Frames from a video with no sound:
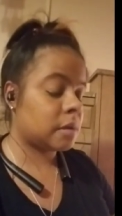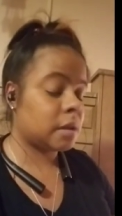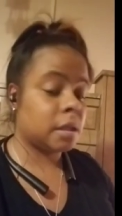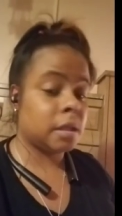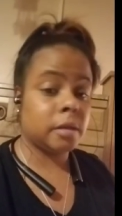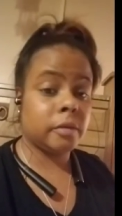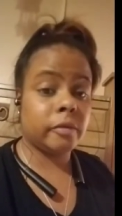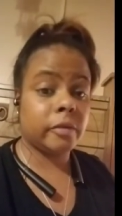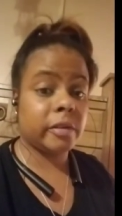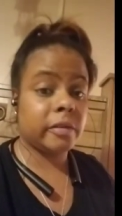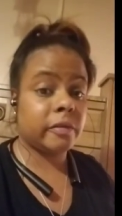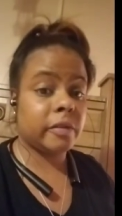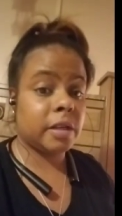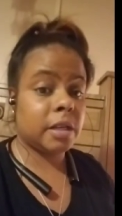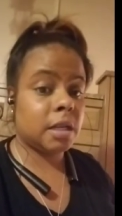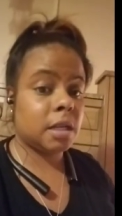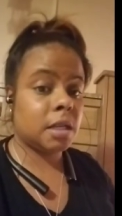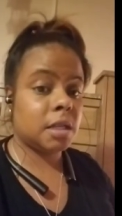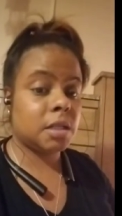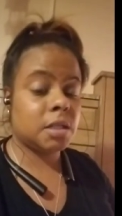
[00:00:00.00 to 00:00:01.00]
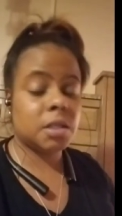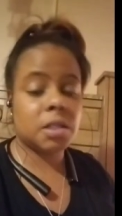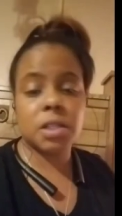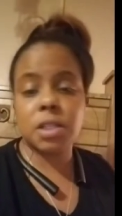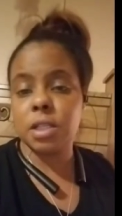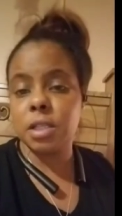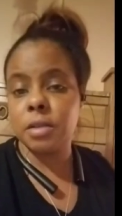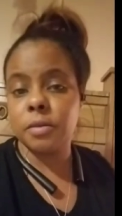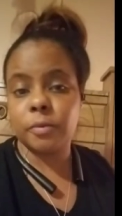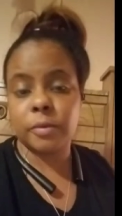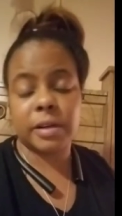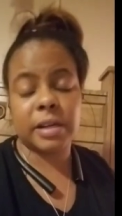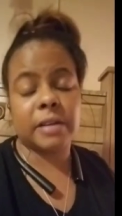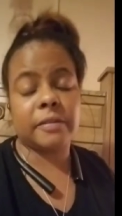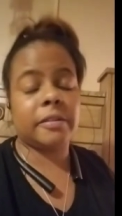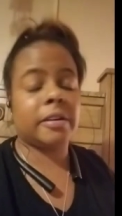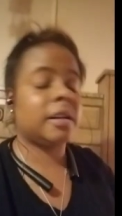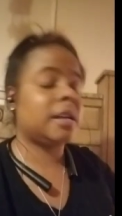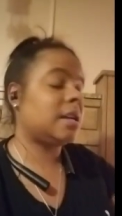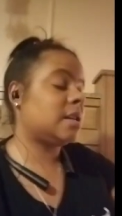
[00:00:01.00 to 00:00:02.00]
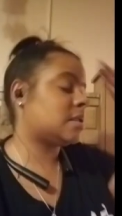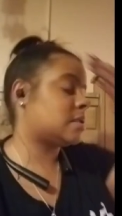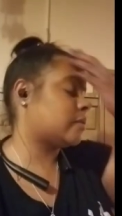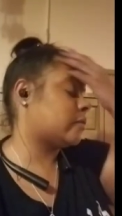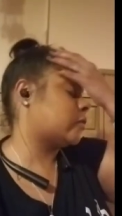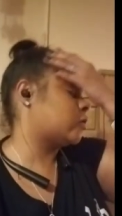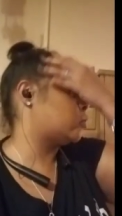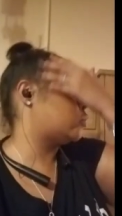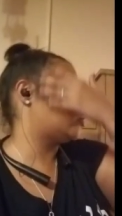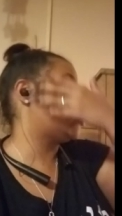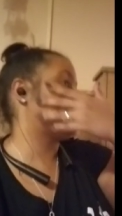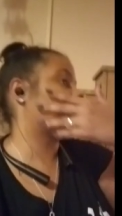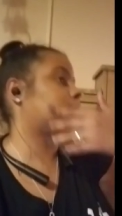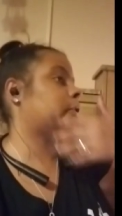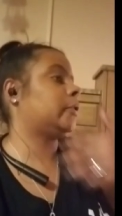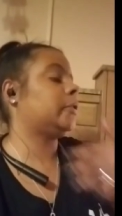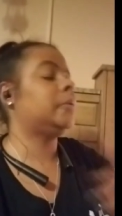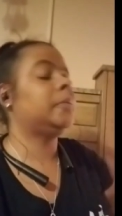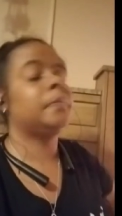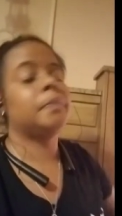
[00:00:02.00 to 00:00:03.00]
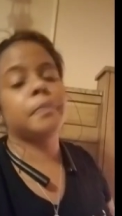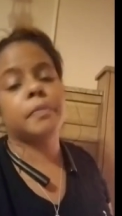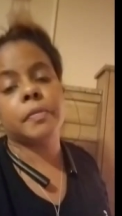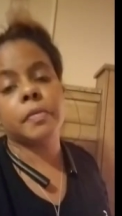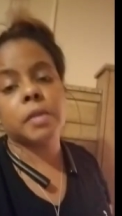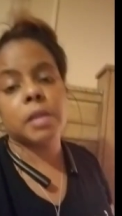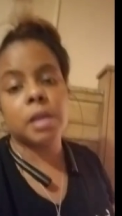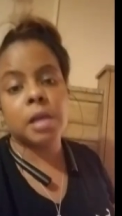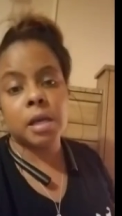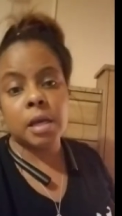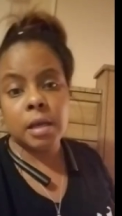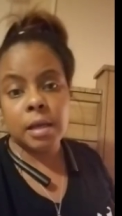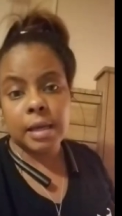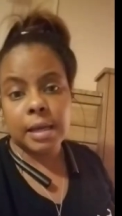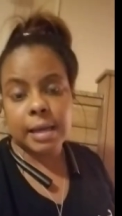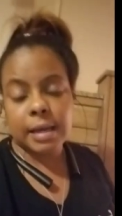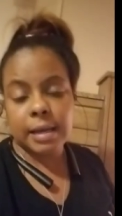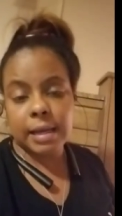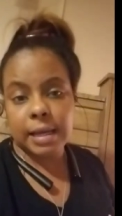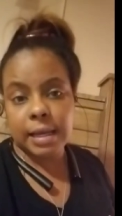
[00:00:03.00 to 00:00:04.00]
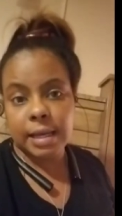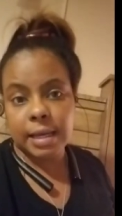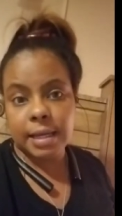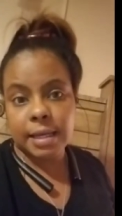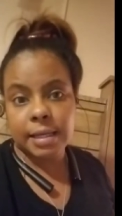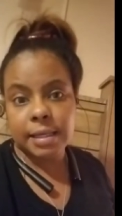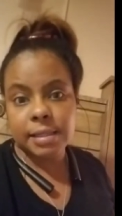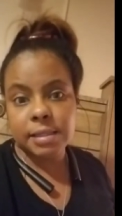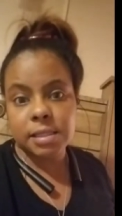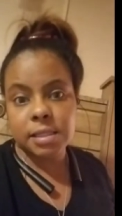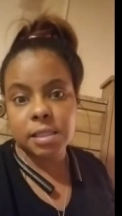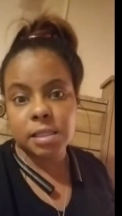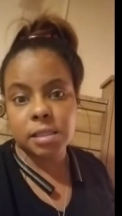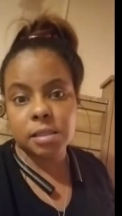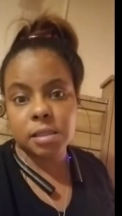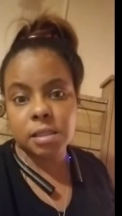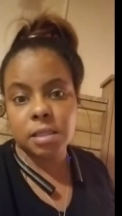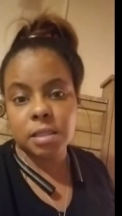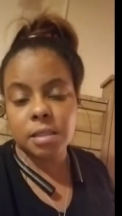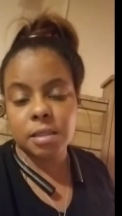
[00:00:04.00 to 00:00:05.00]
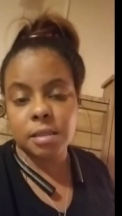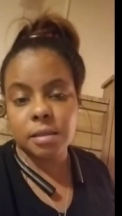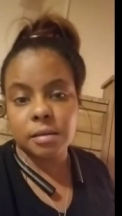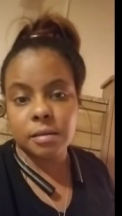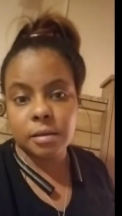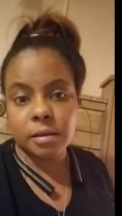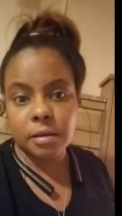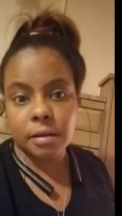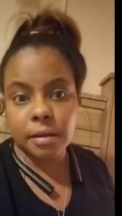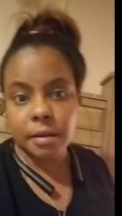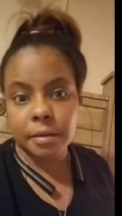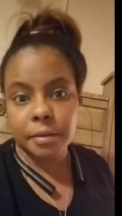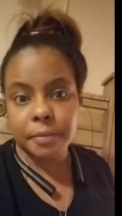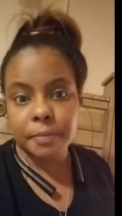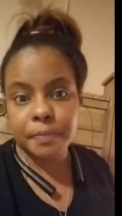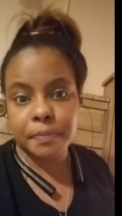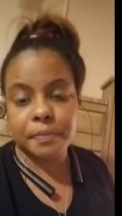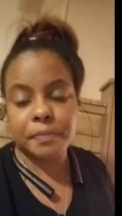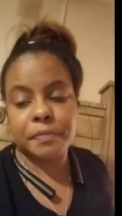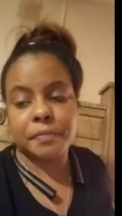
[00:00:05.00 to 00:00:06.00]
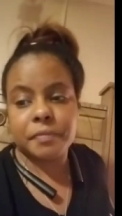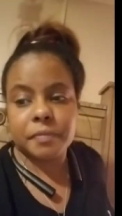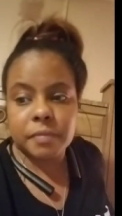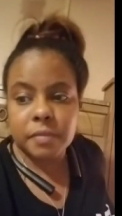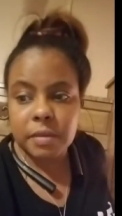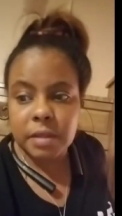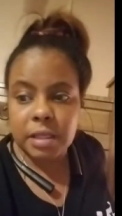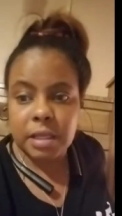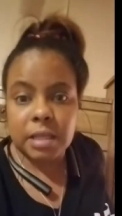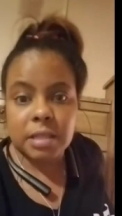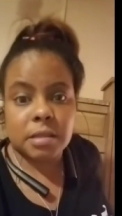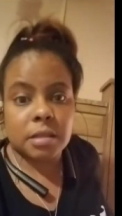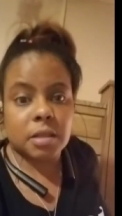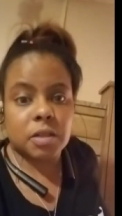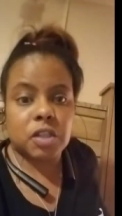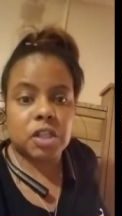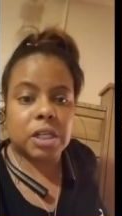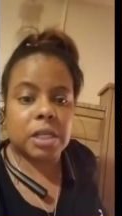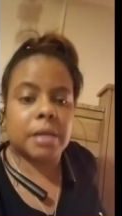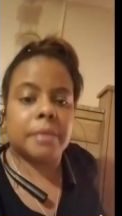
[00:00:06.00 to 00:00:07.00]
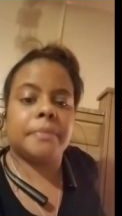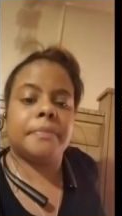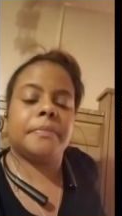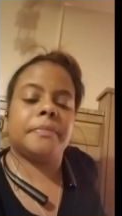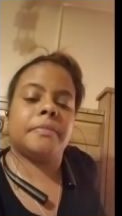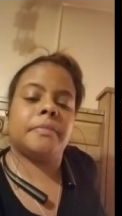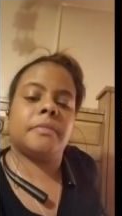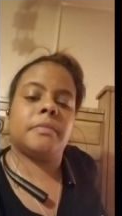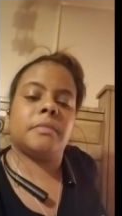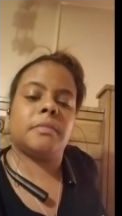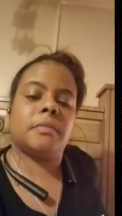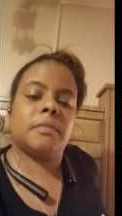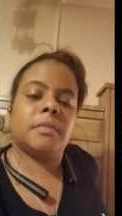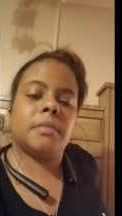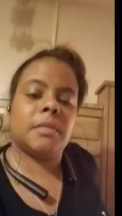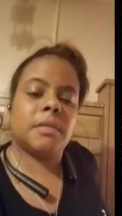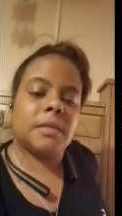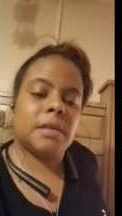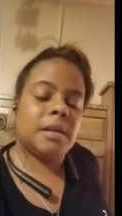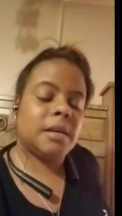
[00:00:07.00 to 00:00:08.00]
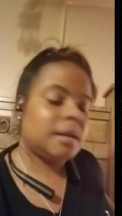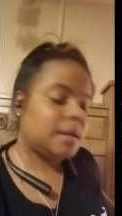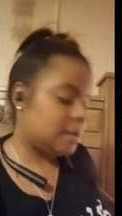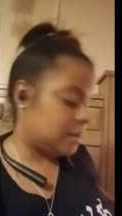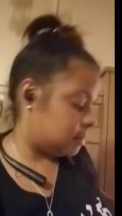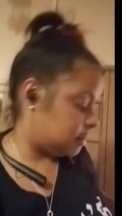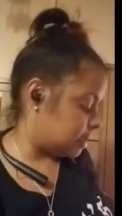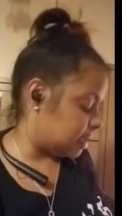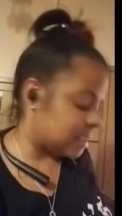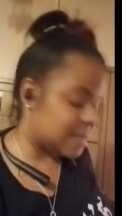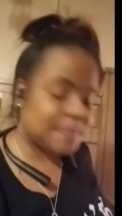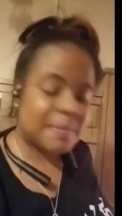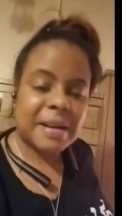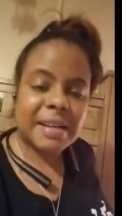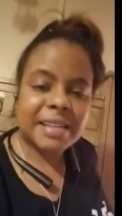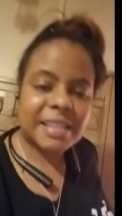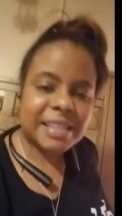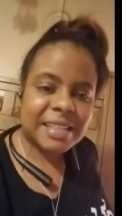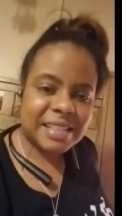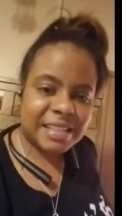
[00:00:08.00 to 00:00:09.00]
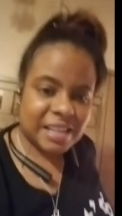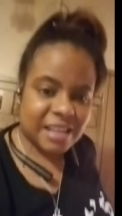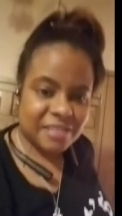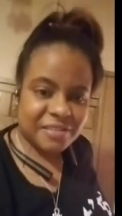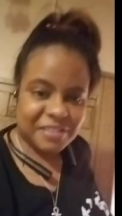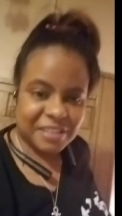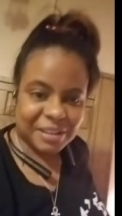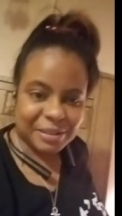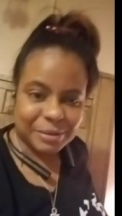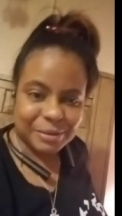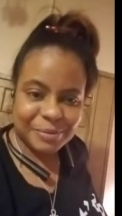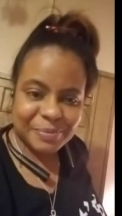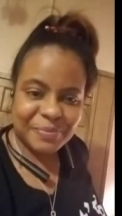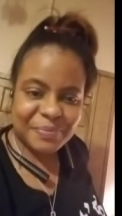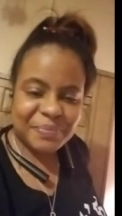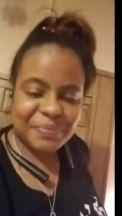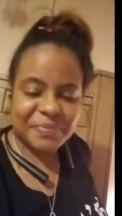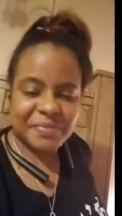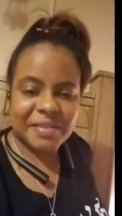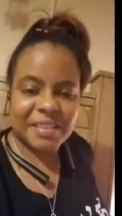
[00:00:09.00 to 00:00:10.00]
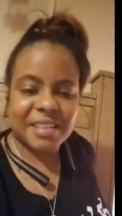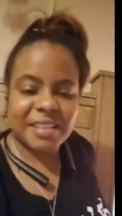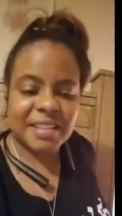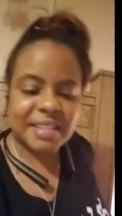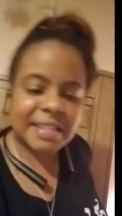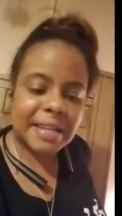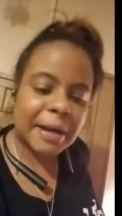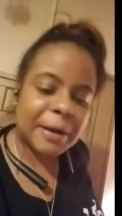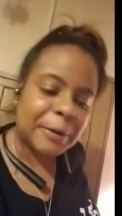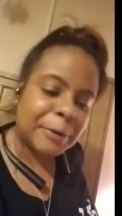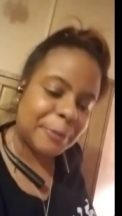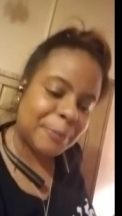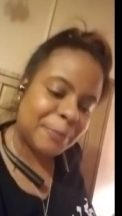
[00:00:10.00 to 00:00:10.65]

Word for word: revenge, whatever. He's a root worker, and you know, he's legit. That's my good nephew. So